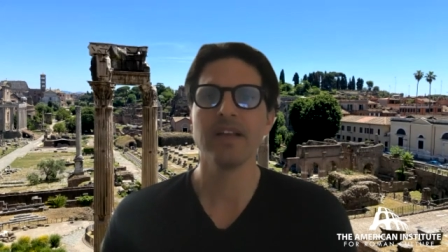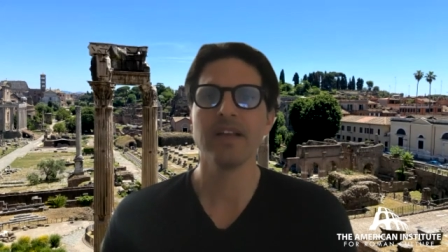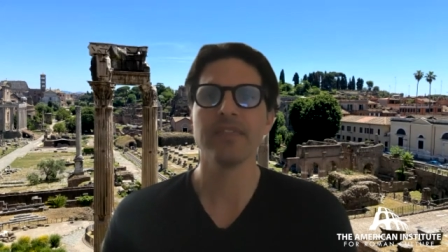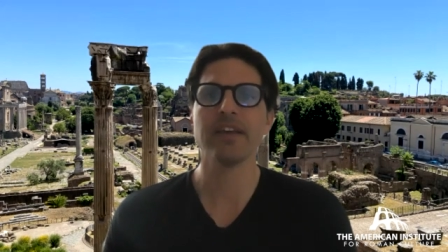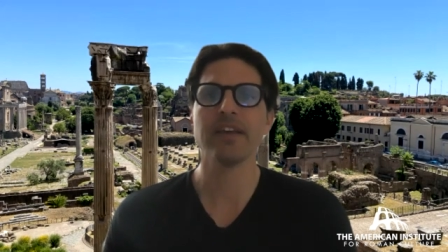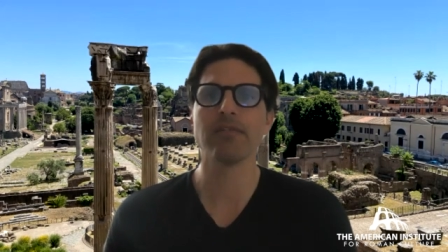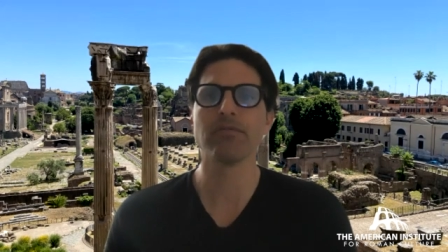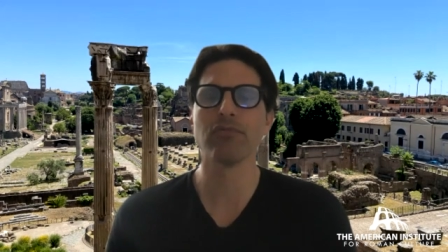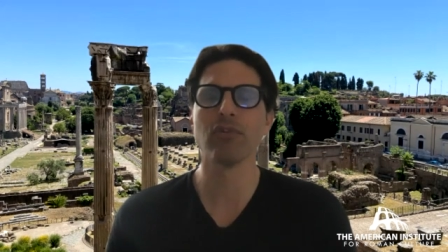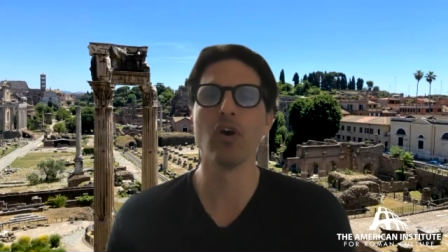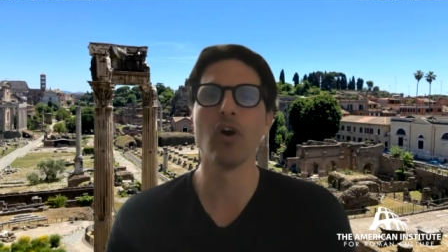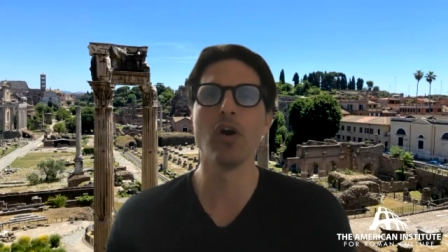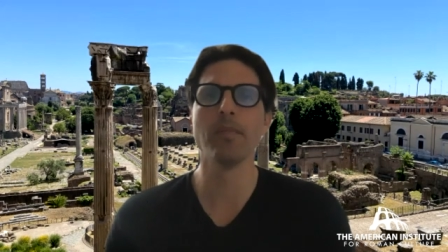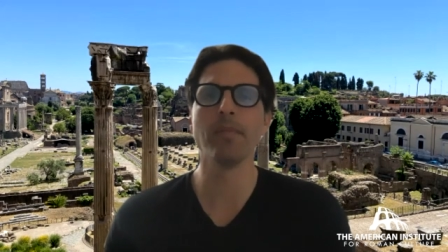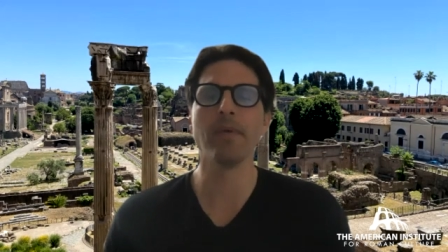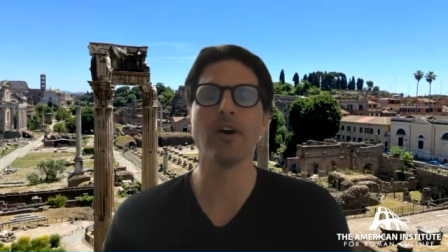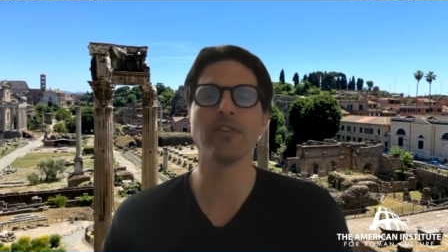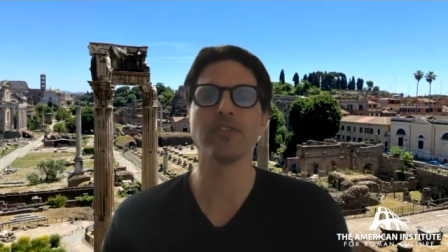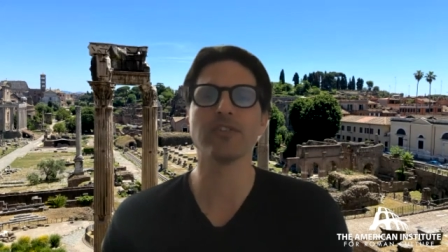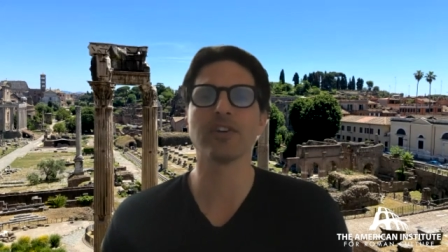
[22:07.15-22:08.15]
that
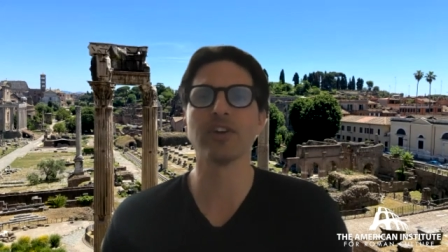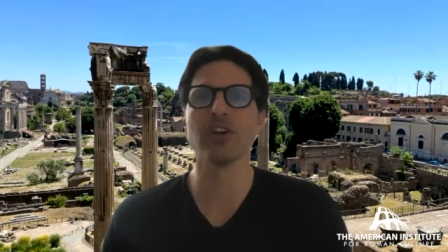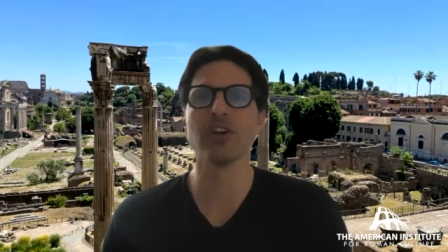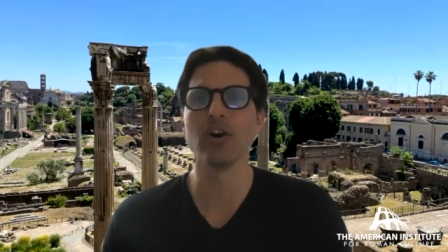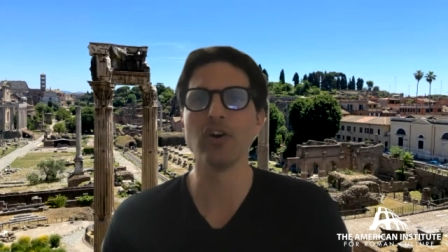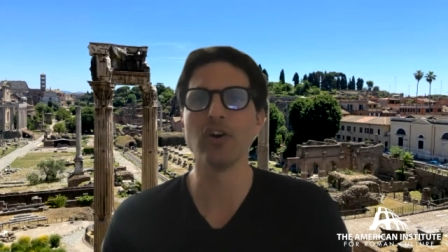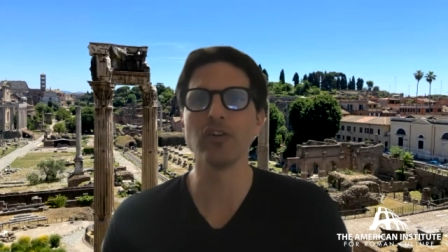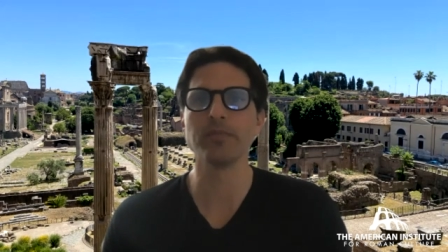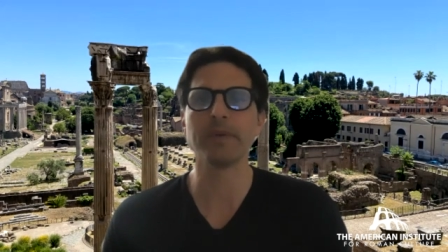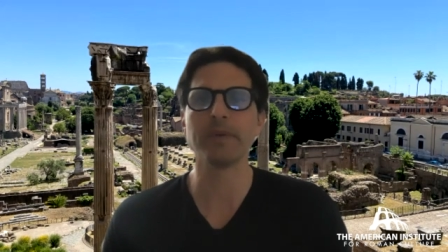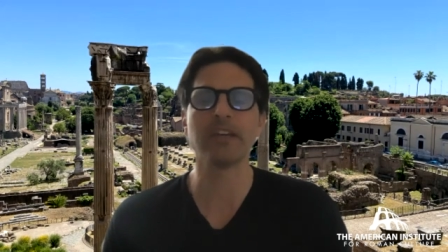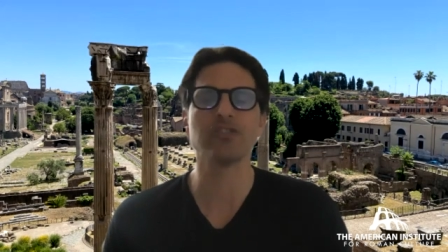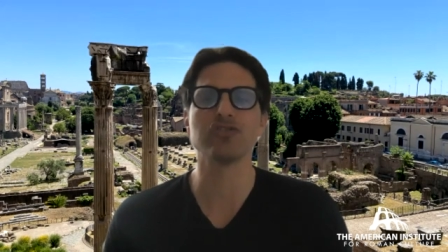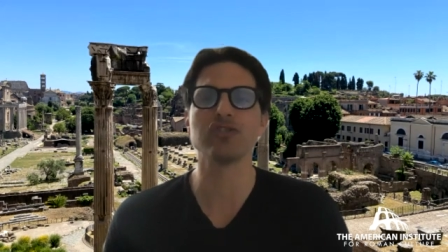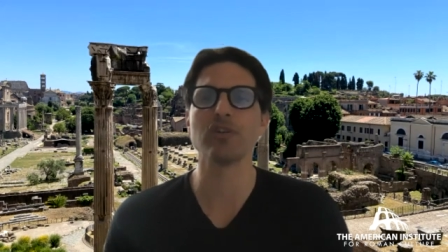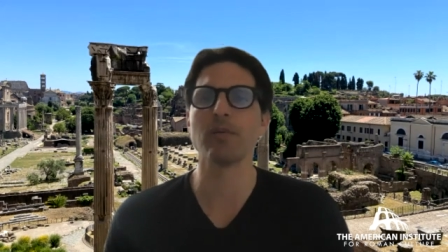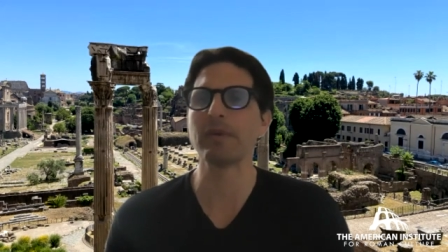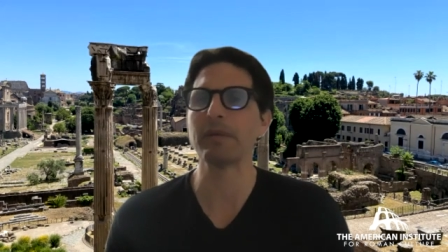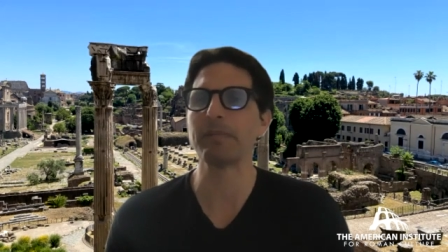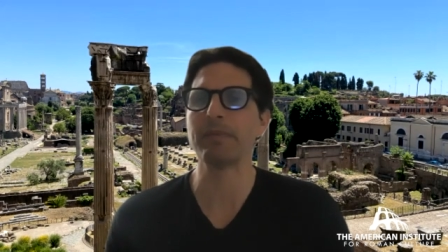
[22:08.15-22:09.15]
Rome undergoes because
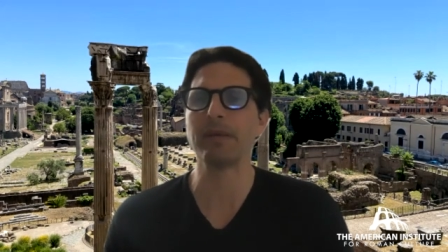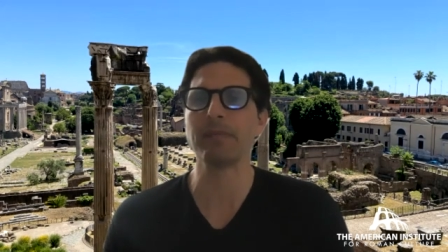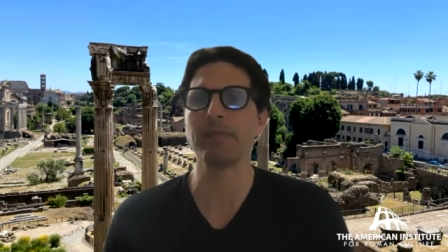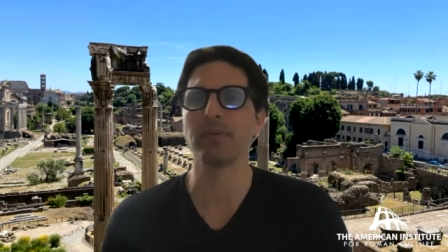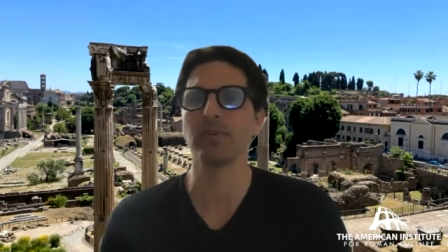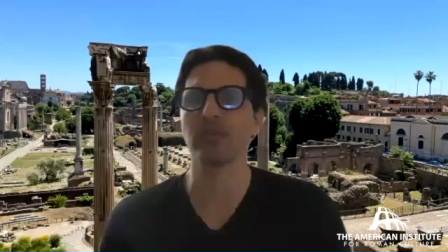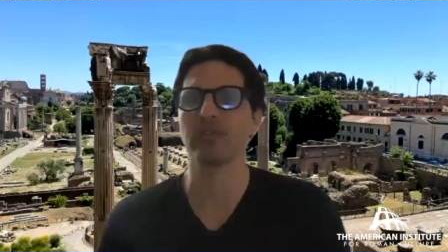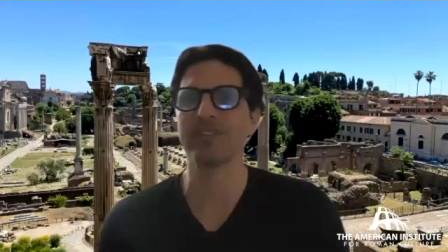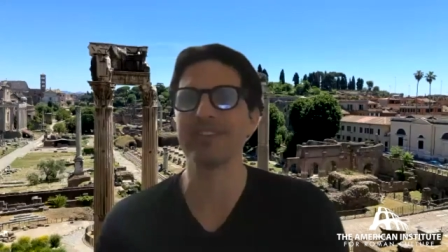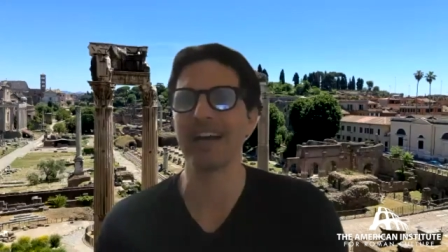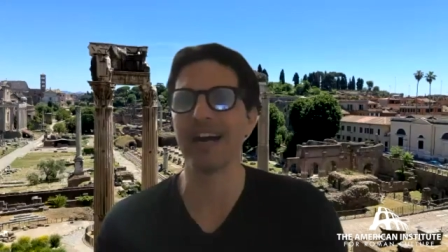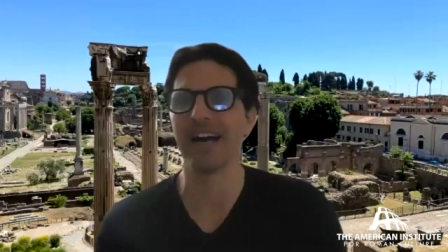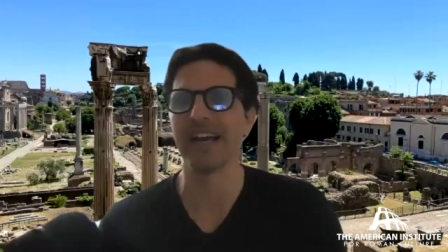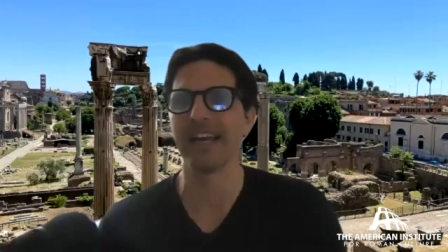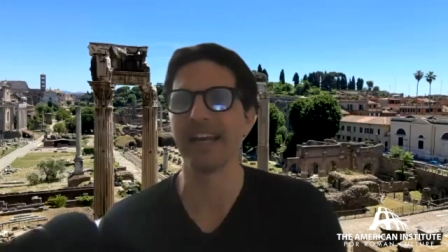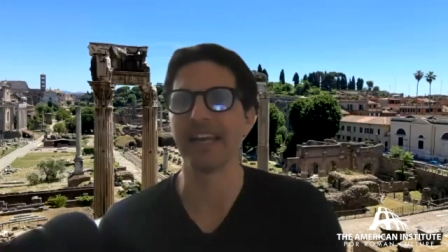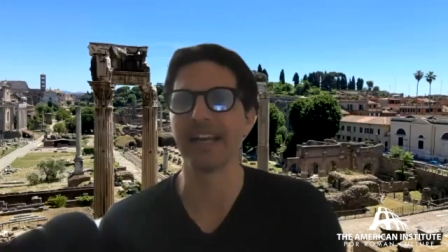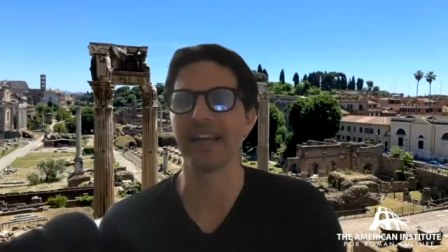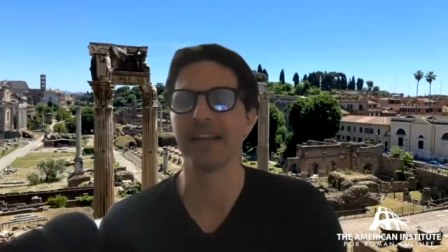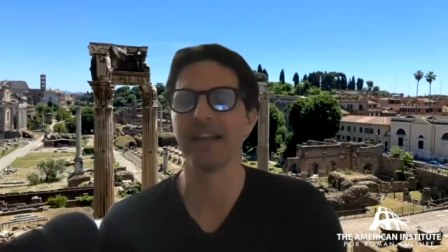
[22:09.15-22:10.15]
so many people are
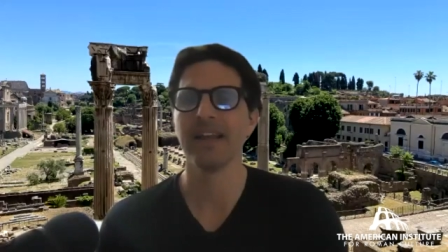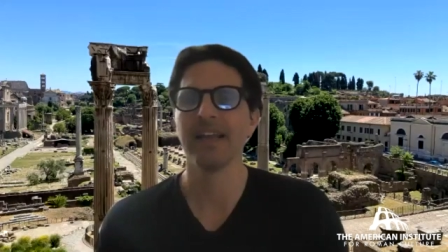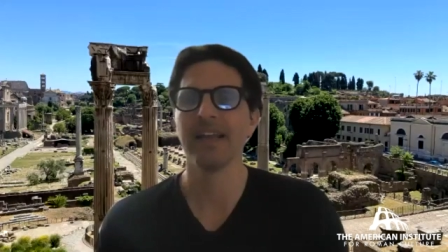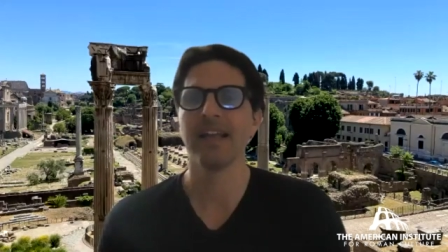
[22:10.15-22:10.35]
dying,